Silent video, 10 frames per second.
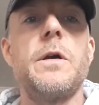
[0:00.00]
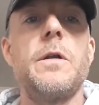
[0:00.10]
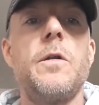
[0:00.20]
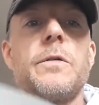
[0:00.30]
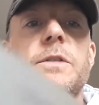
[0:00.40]

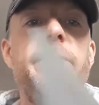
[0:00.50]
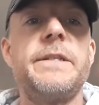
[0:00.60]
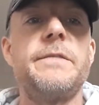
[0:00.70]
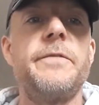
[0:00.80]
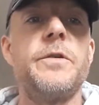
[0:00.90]
lots of
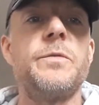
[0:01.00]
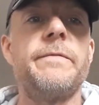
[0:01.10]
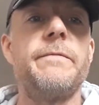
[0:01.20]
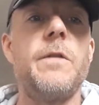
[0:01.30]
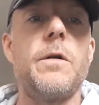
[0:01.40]
interviews
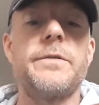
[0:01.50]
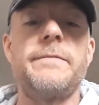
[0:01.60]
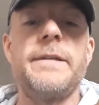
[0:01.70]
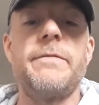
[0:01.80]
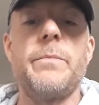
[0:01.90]
with lots
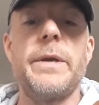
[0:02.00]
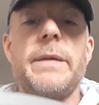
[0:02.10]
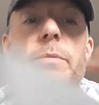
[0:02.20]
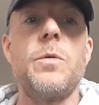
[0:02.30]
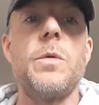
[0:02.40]
of different
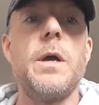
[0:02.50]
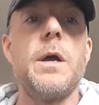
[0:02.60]
people